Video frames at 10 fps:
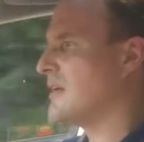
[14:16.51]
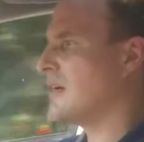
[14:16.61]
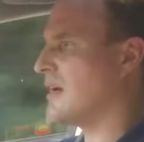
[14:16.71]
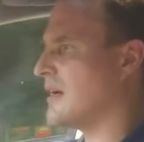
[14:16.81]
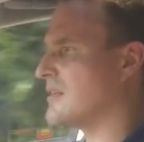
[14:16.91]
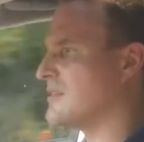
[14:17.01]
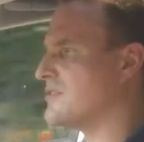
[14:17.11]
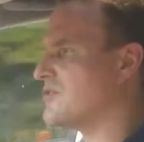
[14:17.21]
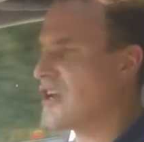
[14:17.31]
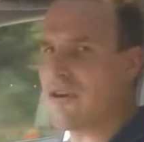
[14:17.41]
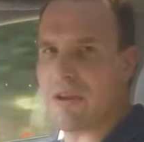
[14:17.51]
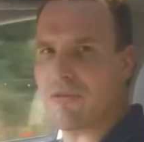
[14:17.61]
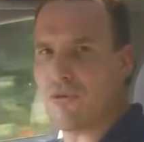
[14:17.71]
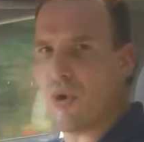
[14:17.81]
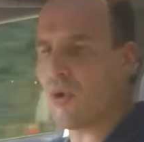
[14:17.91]
and generally
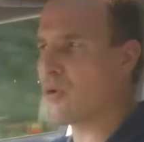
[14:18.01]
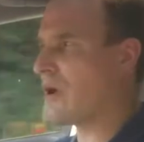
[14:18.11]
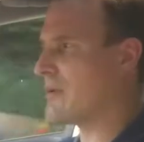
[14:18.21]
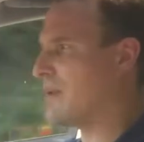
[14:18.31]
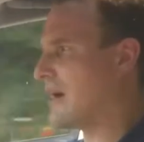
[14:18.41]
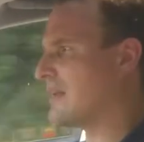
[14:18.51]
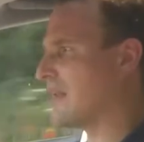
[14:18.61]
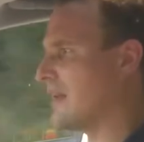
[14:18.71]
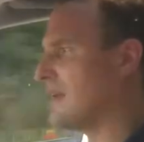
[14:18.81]
roll quite badly